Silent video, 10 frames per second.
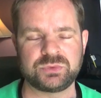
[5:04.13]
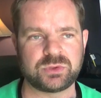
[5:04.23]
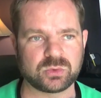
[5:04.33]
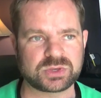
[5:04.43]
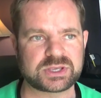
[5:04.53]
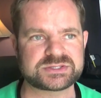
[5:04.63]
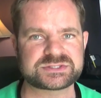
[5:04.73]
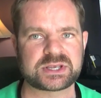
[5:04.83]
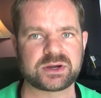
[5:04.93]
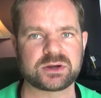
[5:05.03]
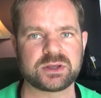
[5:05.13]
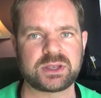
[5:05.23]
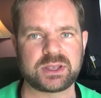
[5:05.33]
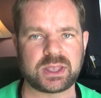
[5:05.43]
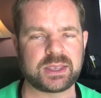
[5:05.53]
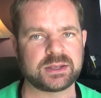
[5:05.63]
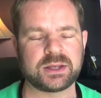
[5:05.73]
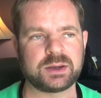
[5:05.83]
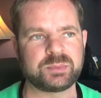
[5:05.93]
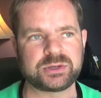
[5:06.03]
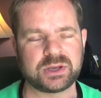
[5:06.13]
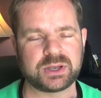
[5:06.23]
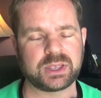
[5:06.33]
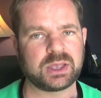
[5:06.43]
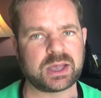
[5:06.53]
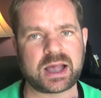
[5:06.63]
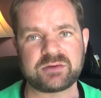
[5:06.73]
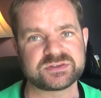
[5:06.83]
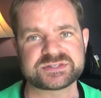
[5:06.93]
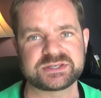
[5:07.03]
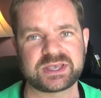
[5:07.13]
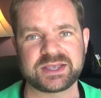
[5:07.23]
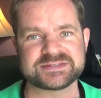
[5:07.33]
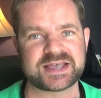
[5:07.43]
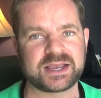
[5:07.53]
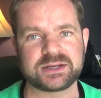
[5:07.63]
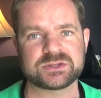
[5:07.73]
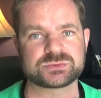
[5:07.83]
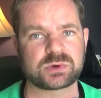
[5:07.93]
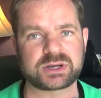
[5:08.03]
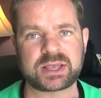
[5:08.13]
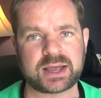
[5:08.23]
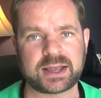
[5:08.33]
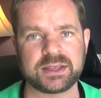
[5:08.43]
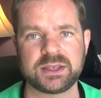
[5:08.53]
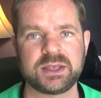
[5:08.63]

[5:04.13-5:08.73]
don't get scared, but obviously anxiety is running high.